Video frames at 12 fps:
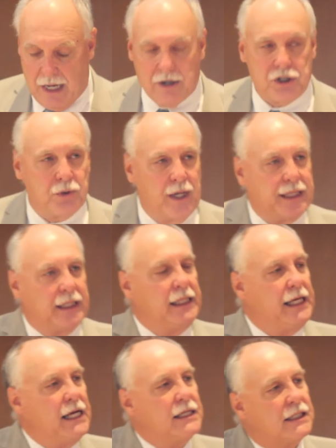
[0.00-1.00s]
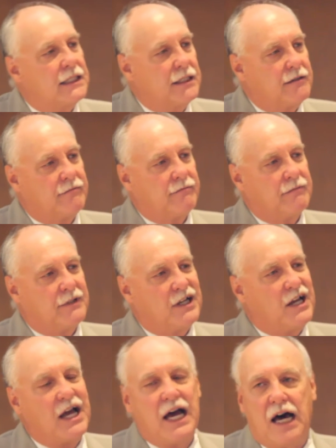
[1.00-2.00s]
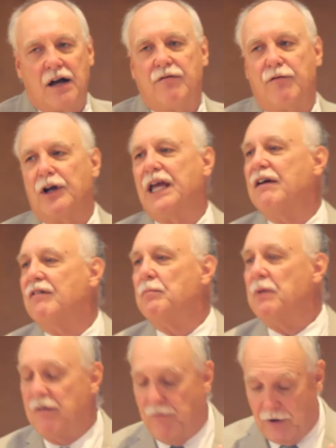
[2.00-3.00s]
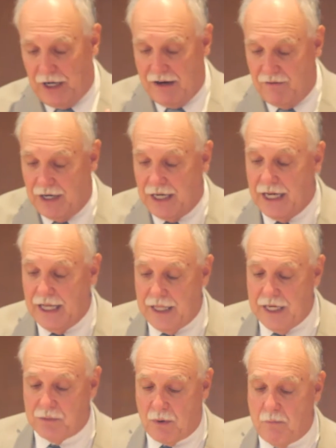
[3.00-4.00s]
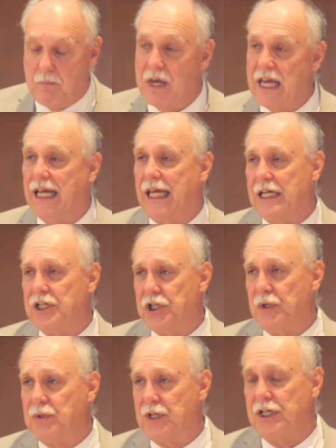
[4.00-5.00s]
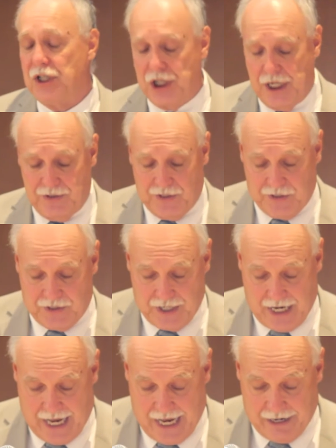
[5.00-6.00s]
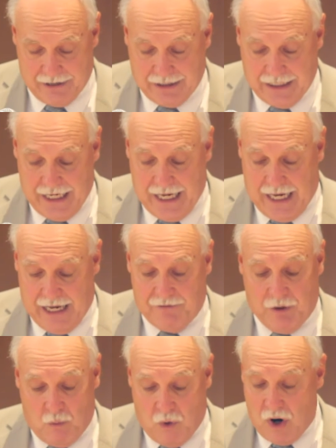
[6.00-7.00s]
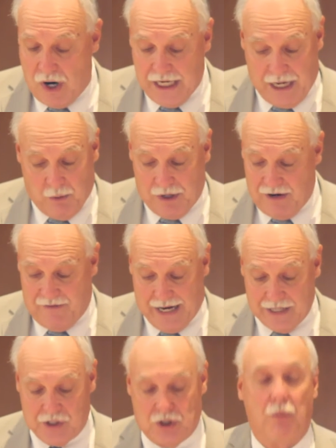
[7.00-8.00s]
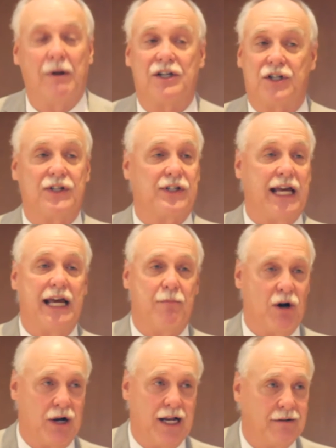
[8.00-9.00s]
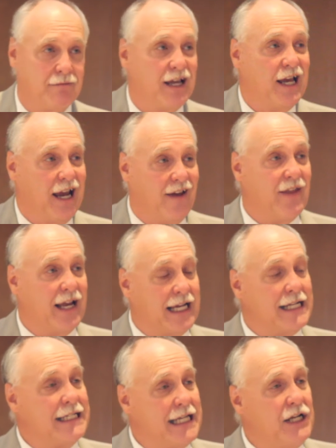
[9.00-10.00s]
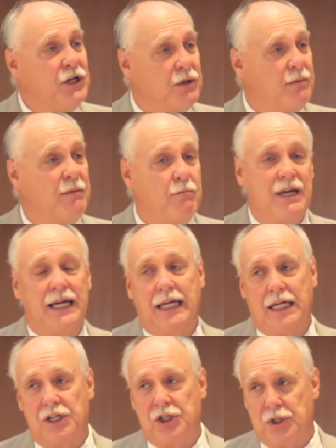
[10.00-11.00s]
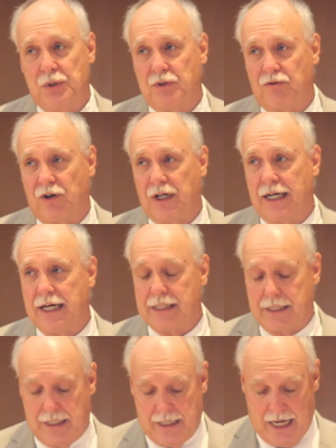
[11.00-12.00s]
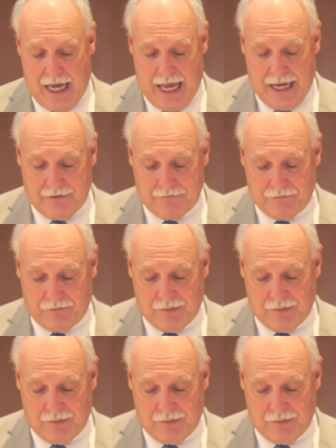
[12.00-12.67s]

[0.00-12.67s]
How to treat the least, how to forgive and be forgiven. These were big issues in Jesus' day. If it weren't, he wouldn't have had so much to say about it, and they continue to be big issues for us today.